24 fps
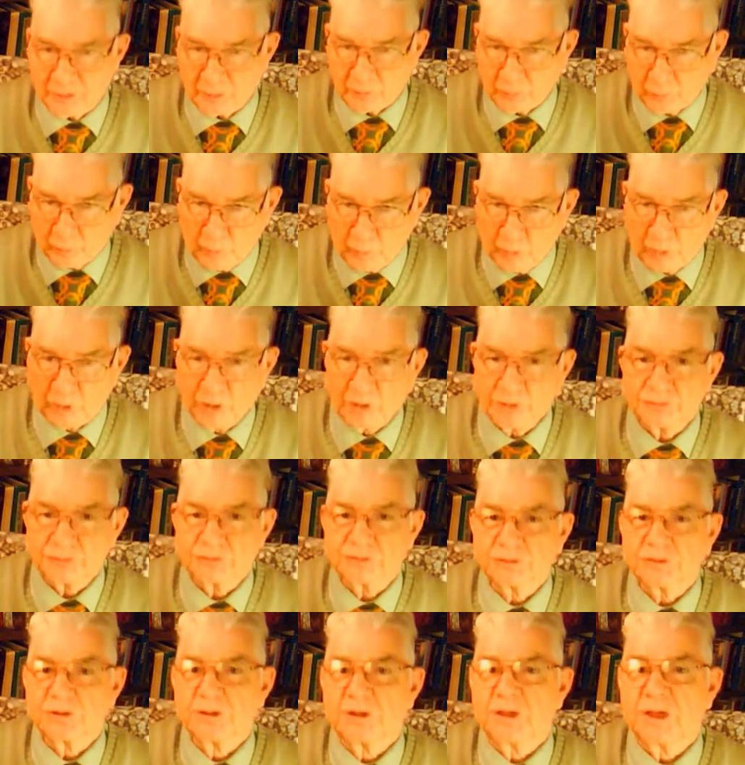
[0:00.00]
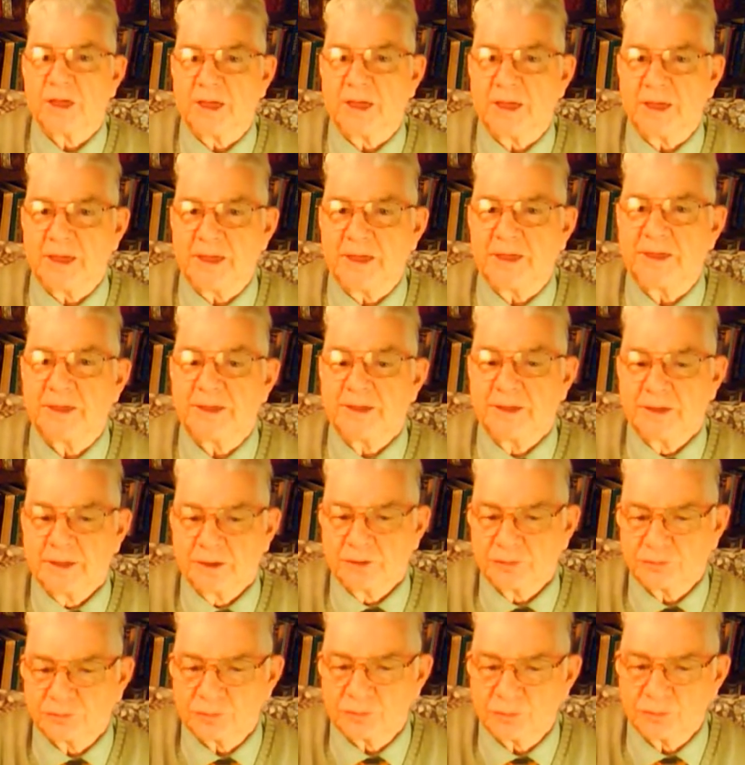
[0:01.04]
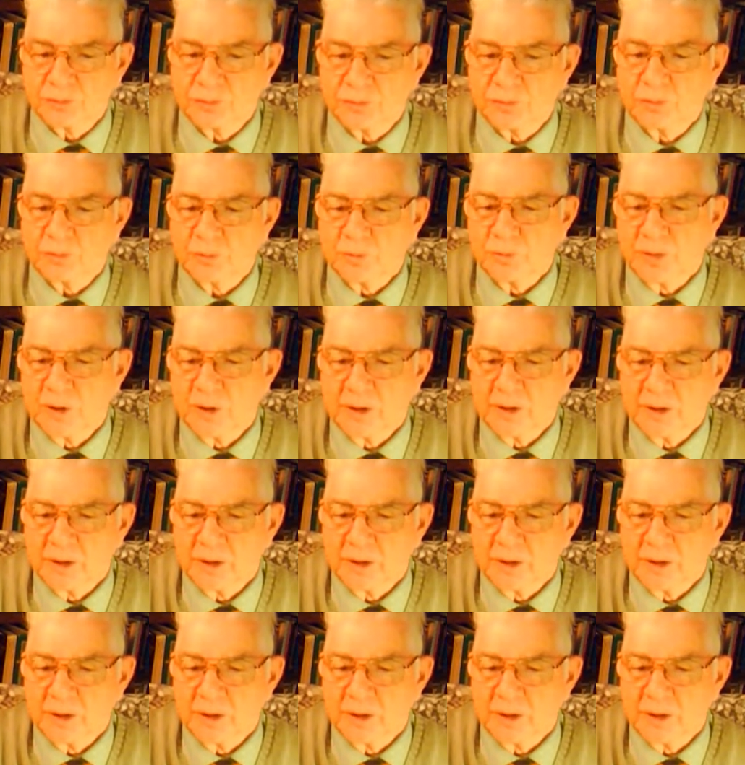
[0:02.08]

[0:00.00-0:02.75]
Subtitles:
it was a true